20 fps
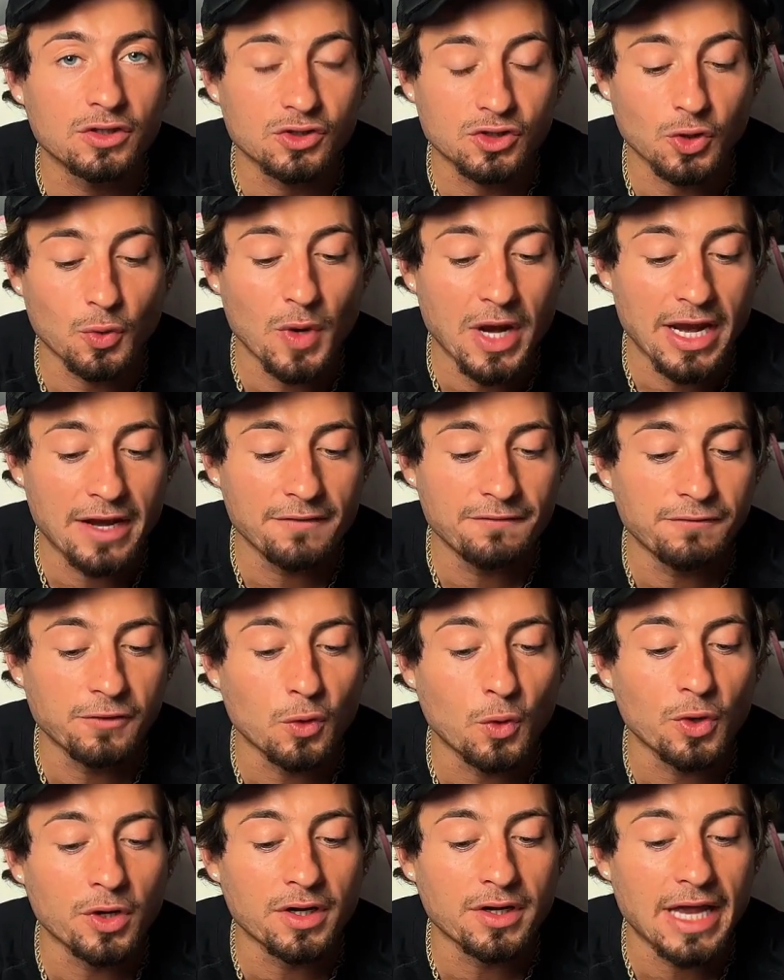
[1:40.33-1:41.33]
So in
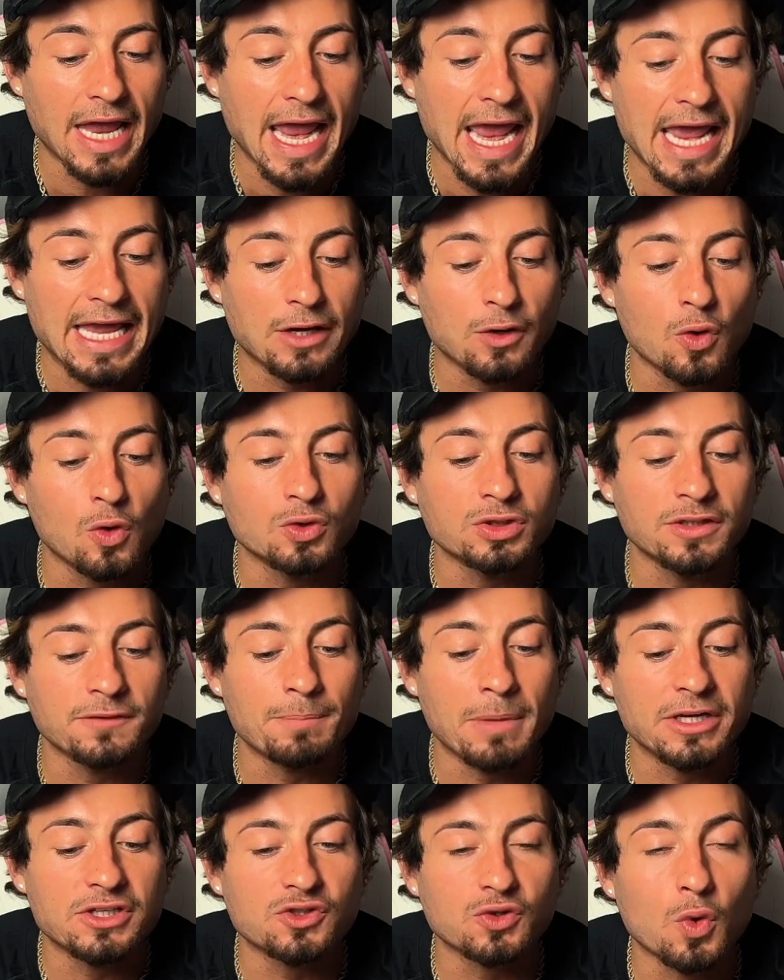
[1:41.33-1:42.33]
Florida, 8 goals
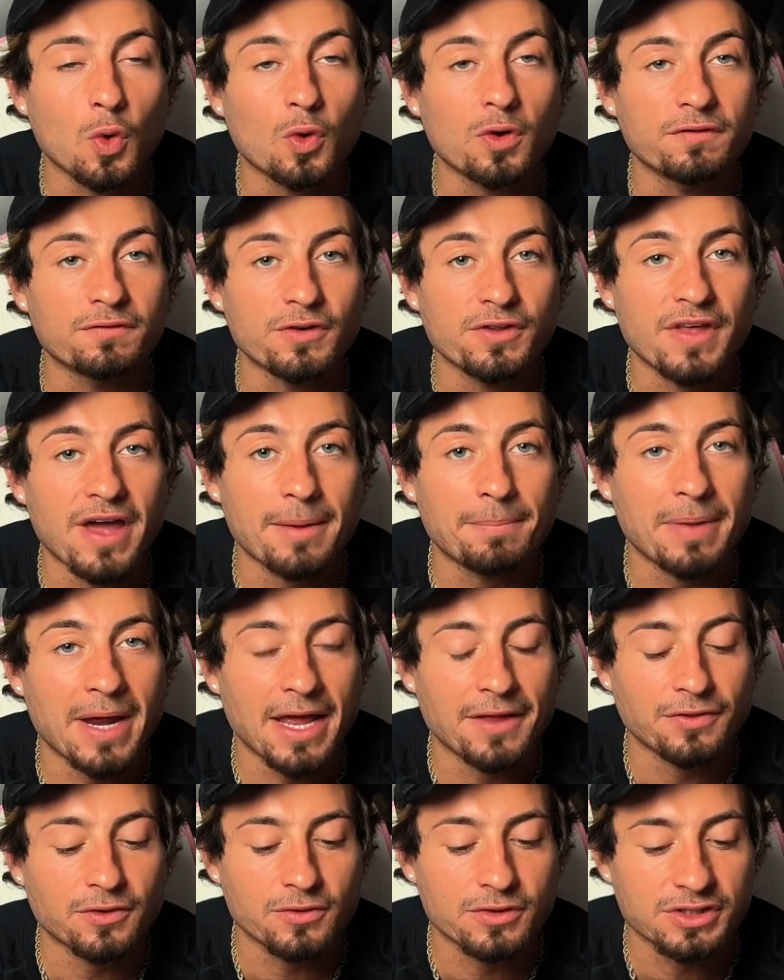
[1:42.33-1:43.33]
have been scored for that
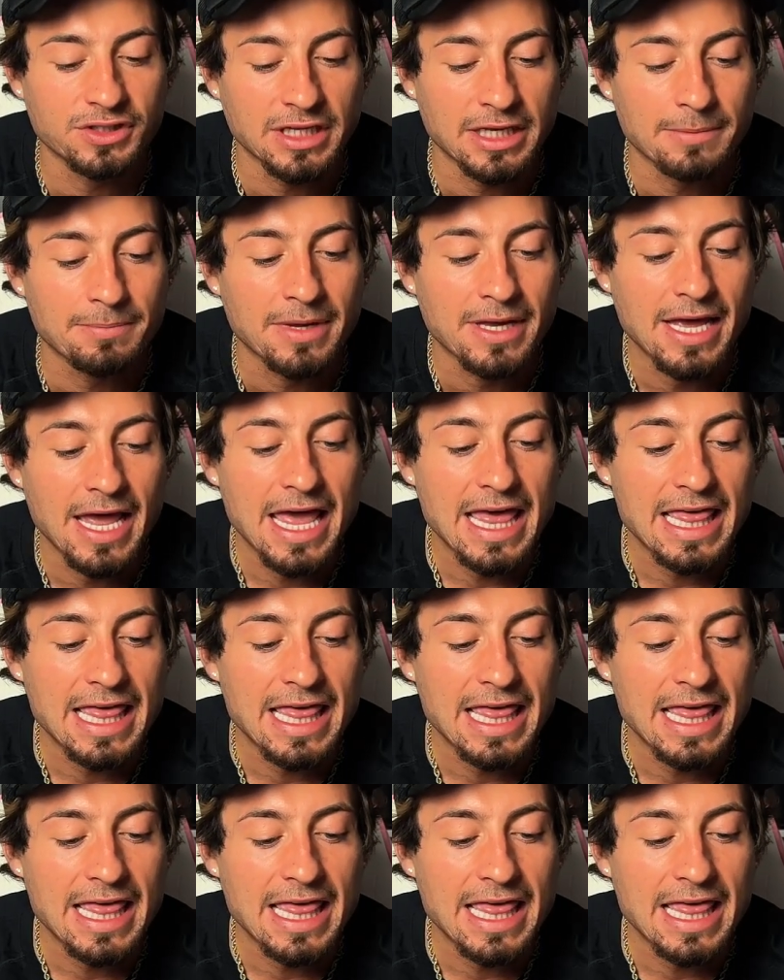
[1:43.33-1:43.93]
Panthers team.